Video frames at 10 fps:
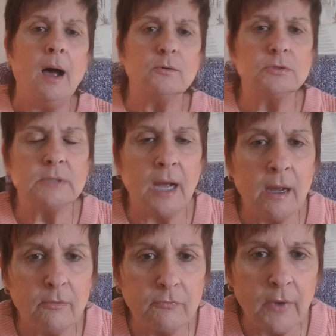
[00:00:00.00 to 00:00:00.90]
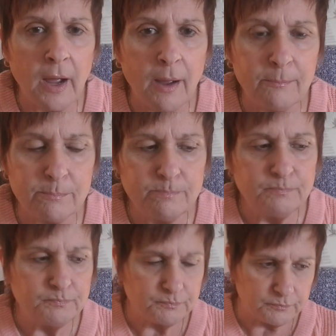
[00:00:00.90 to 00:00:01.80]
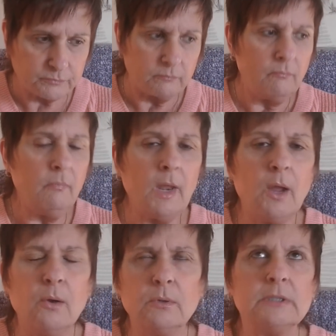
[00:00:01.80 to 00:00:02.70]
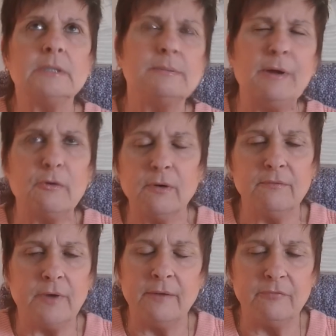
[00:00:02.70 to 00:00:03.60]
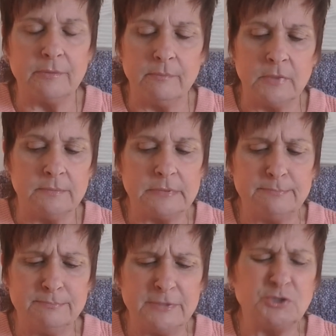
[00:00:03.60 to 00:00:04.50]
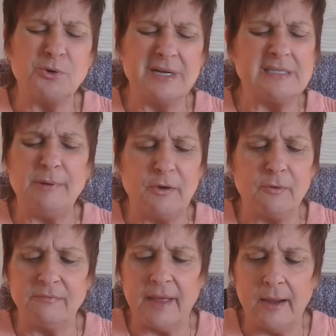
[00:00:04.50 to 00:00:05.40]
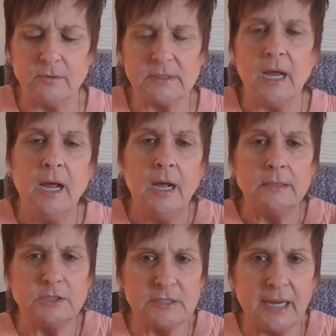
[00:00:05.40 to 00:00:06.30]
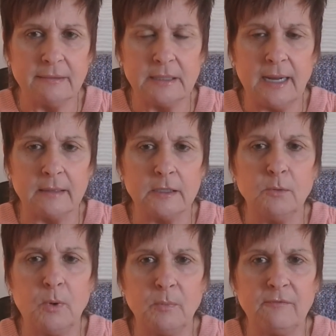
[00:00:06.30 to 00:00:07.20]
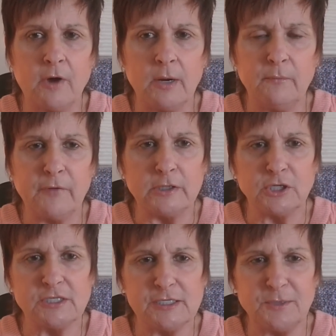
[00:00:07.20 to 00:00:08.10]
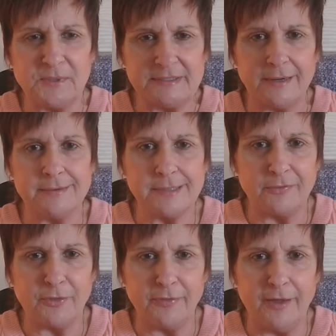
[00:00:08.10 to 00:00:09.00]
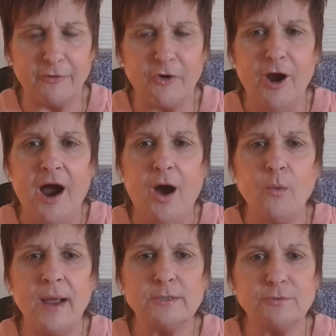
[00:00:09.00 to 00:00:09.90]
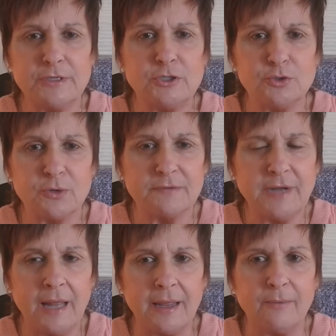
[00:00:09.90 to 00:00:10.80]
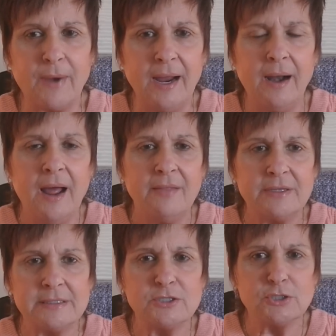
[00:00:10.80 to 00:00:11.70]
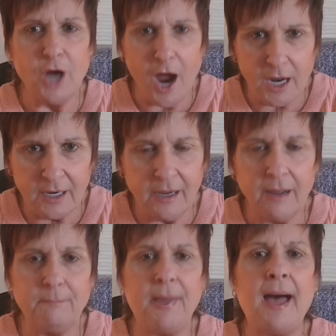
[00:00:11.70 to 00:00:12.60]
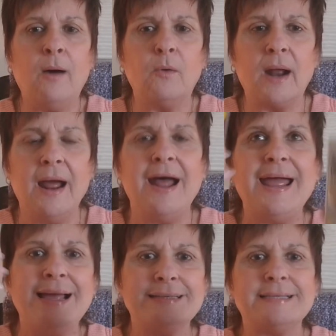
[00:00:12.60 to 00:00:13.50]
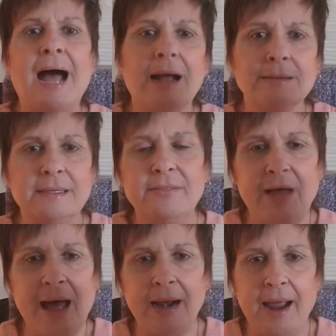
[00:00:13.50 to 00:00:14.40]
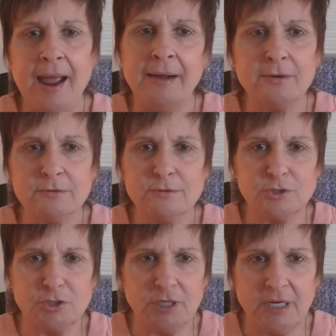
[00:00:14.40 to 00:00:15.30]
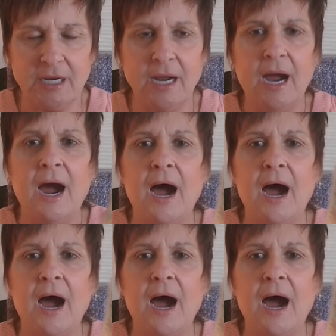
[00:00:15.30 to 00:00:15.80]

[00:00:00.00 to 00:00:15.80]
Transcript: House of um, Speaker of, of the majority speaker of the House. Just cut the deck. Look at what we've got. We've got justice on one side and death on the other. Okay, so this is sort of telling, right? This is talking about exactly that energy.